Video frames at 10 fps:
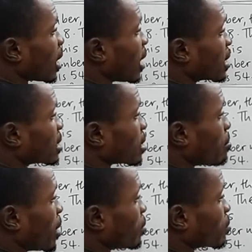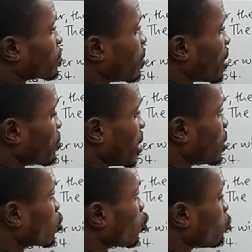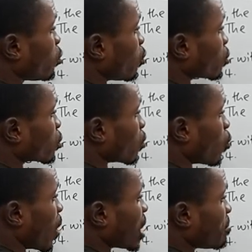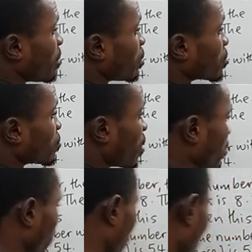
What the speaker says: X minus 5. And the son will be what? Y minus 5.